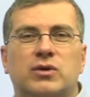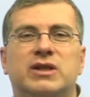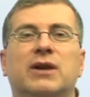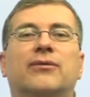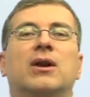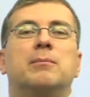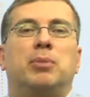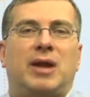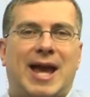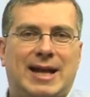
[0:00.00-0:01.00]
different
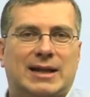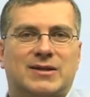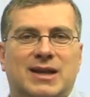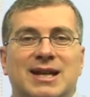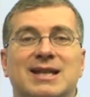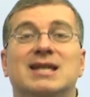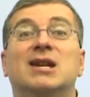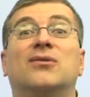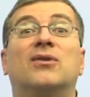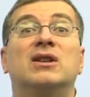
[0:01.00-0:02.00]
planets,
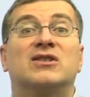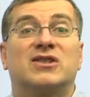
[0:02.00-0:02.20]
different